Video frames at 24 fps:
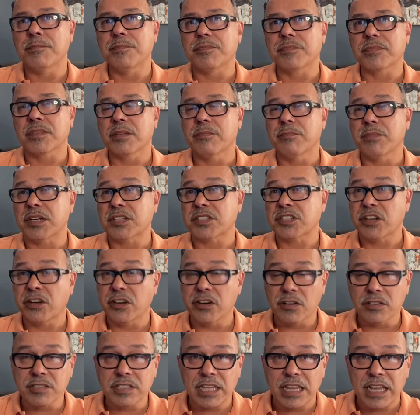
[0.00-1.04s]

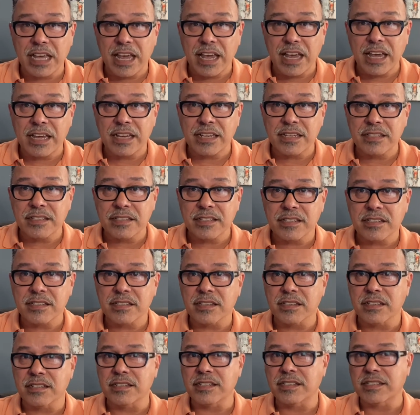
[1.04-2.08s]
Material delays,
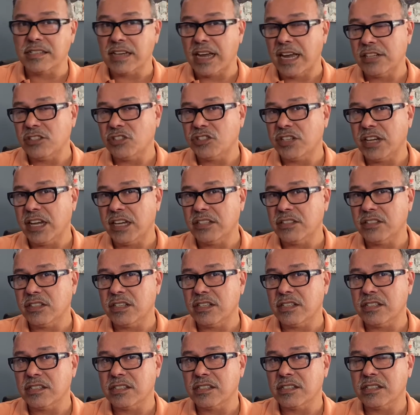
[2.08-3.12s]
design
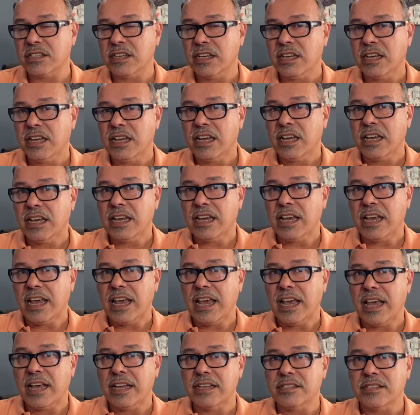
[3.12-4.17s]
changes,
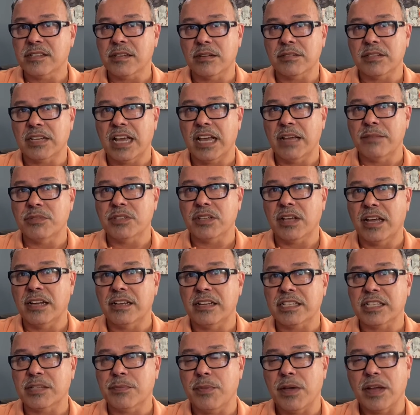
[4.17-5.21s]
and sometimes
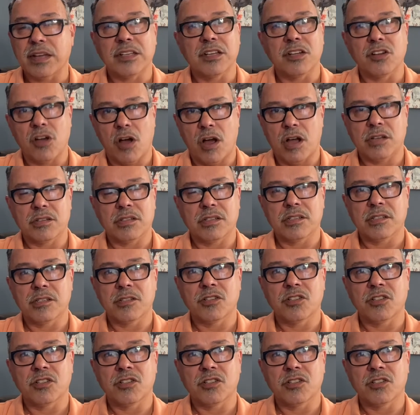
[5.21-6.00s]
unexpected costs.